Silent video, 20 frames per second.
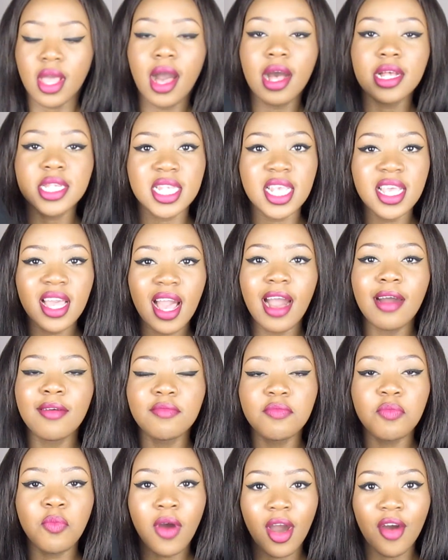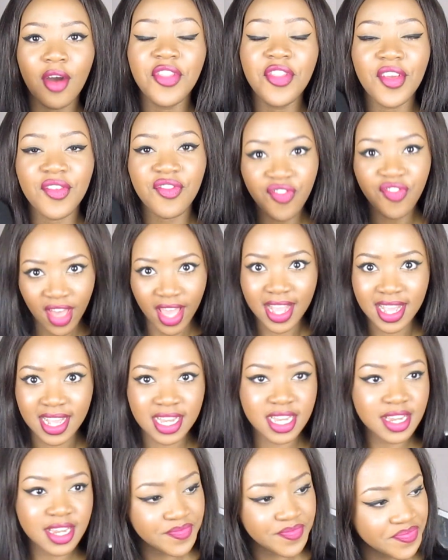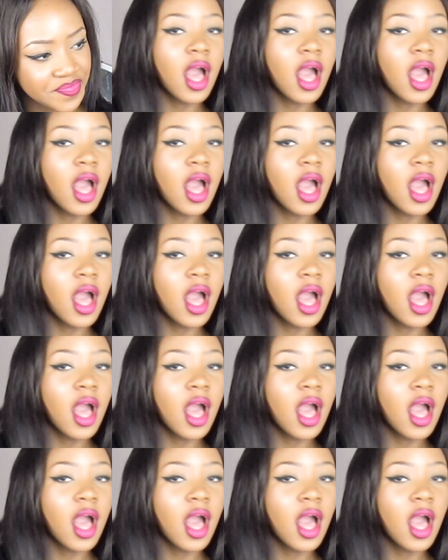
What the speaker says: I'll see how well they fade.